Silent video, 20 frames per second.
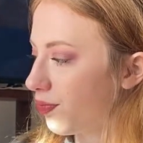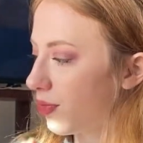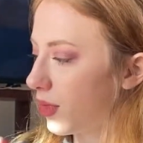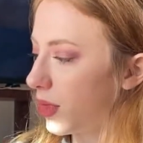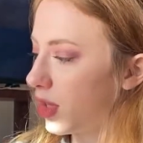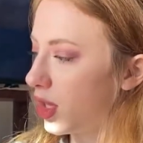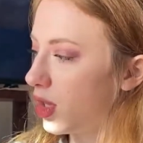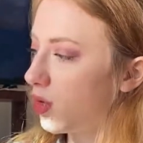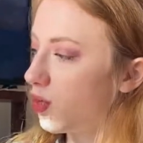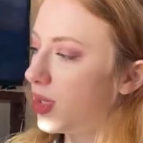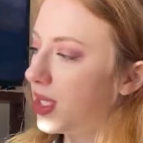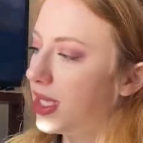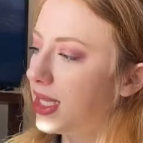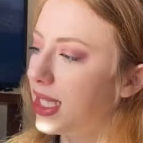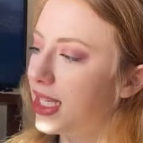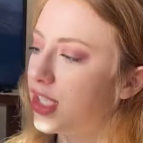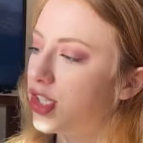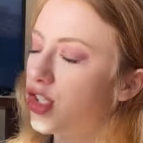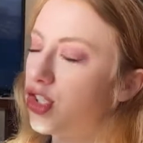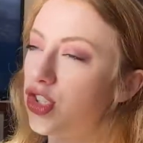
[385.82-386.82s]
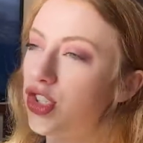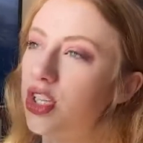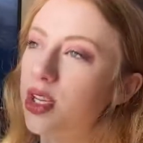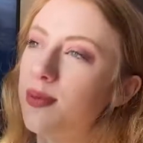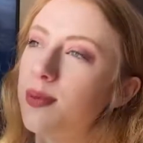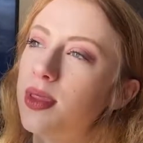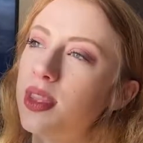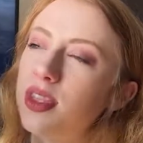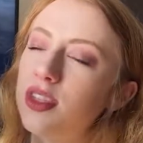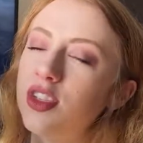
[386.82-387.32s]

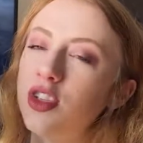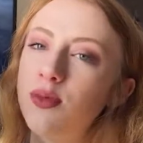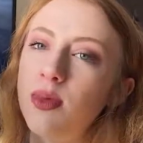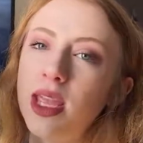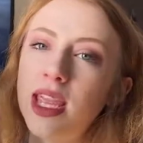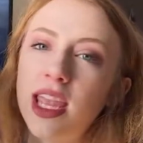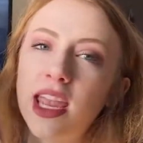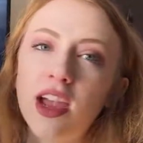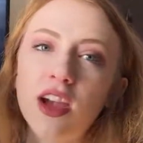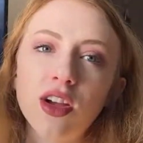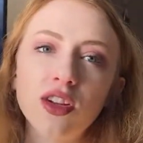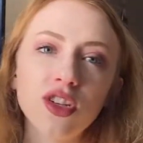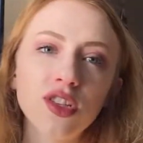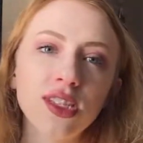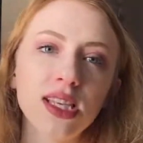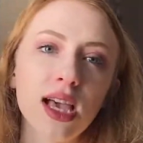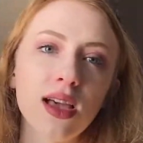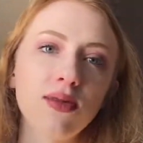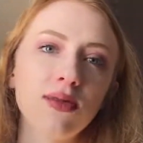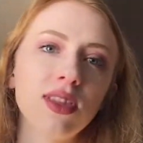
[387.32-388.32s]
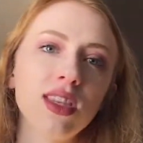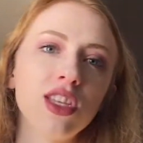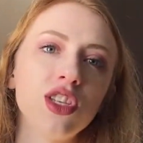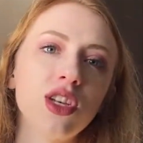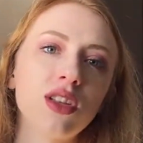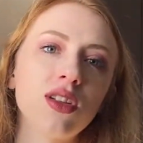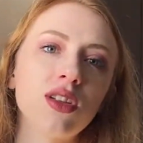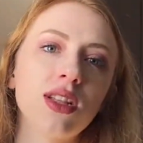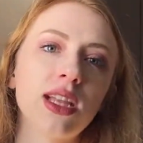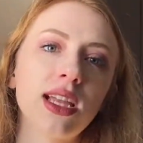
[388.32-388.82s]
relationship the two main characters had with each
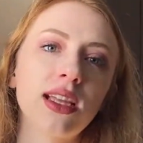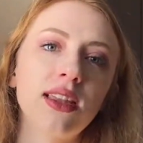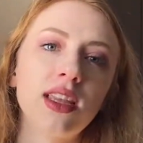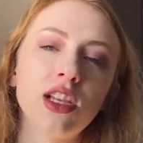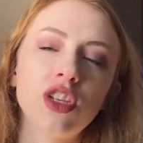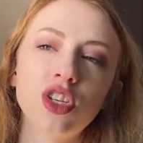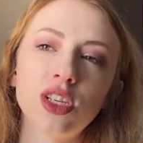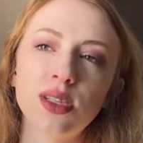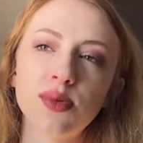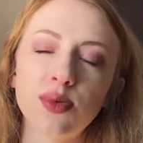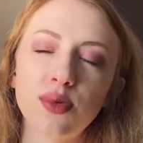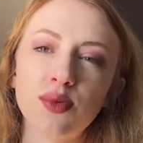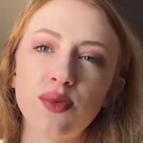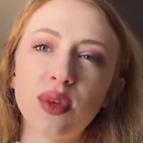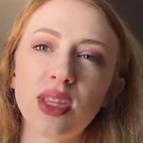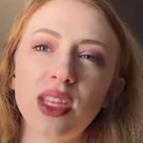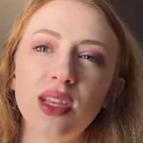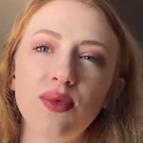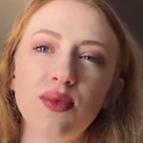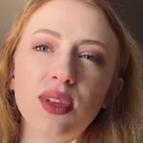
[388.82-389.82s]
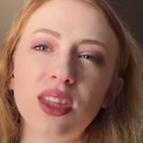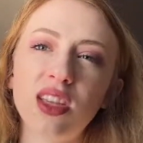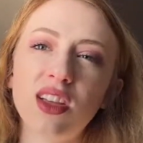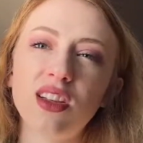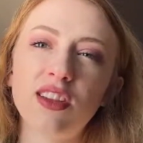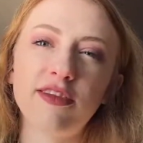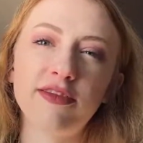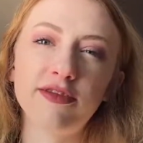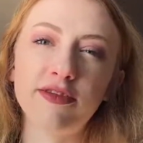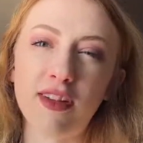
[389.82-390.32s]
other. Like, they just were really, really
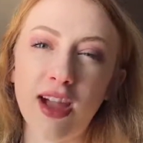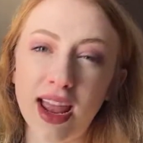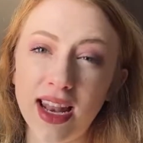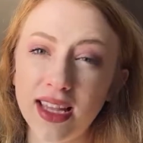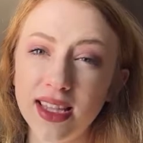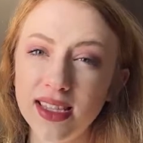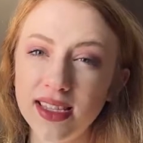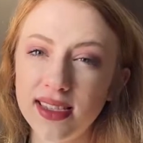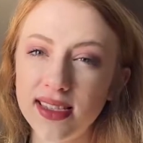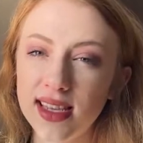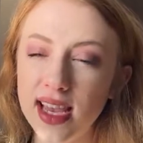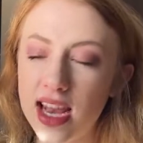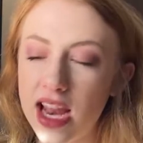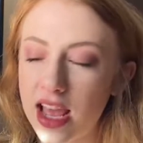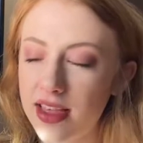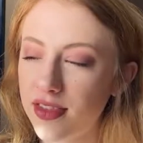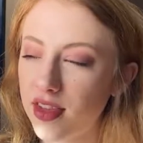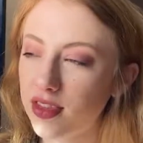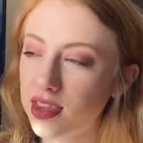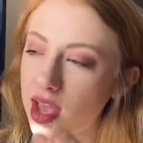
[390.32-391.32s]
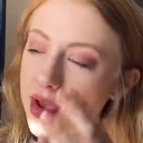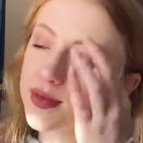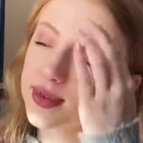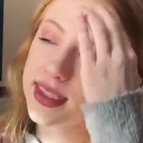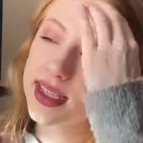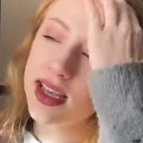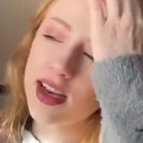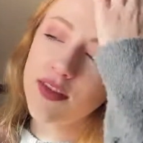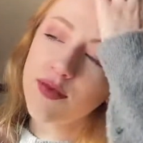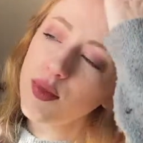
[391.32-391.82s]
good friends, and I thought that was
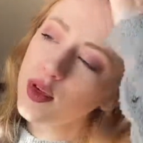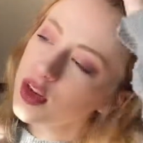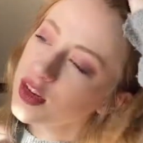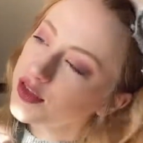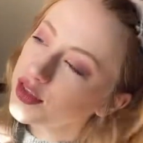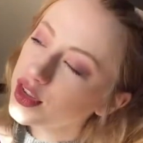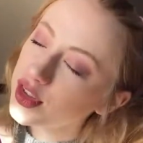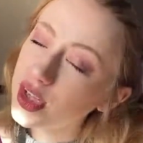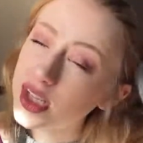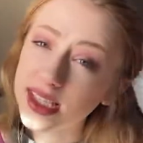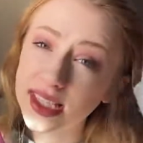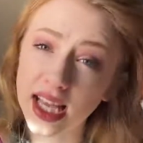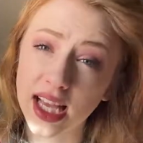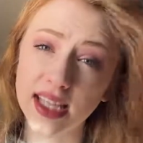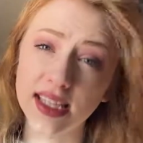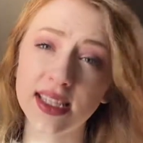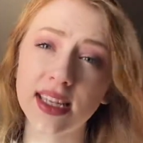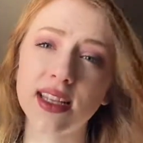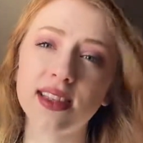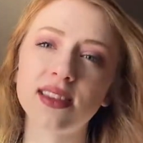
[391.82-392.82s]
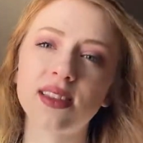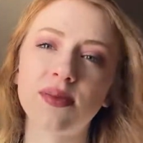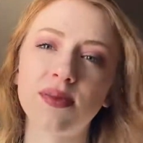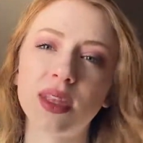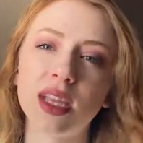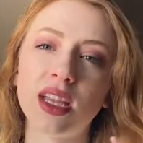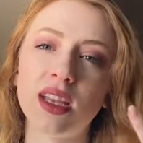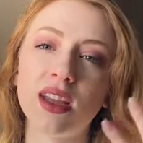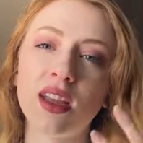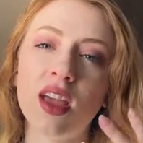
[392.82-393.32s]
kind of beautiful because that's not
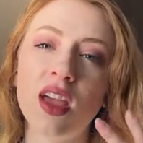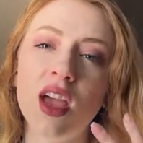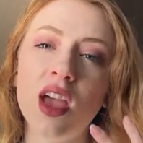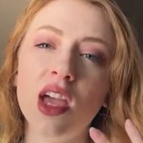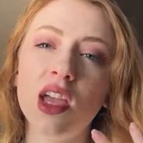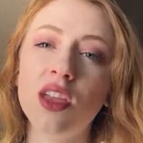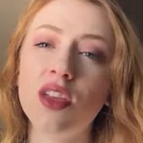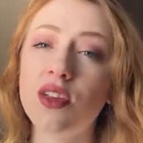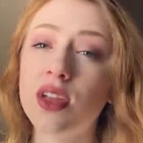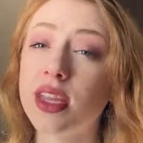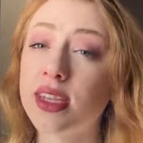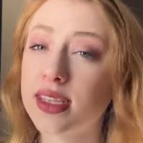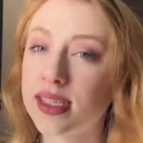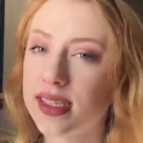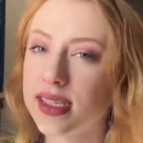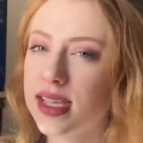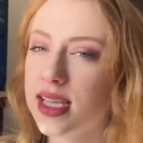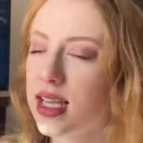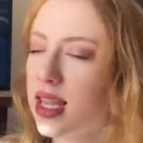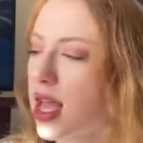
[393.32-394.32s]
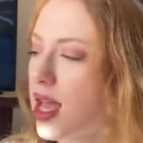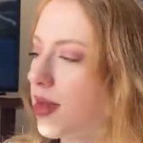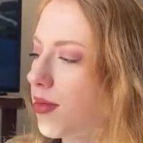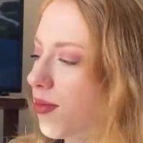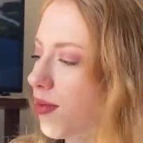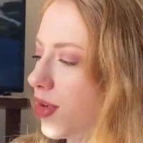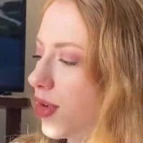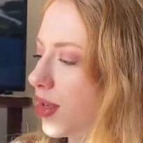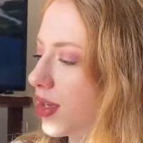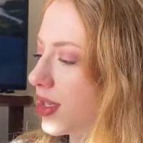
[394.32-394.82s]
something you get to see a lot in
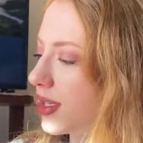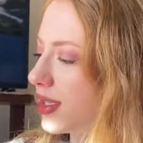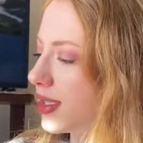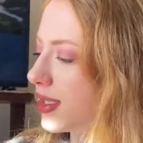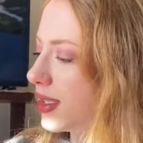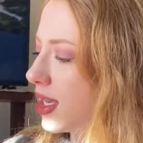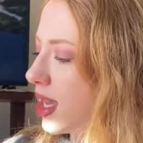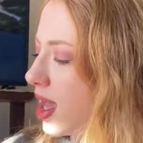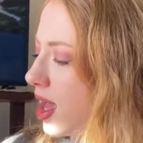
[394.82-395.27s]
books.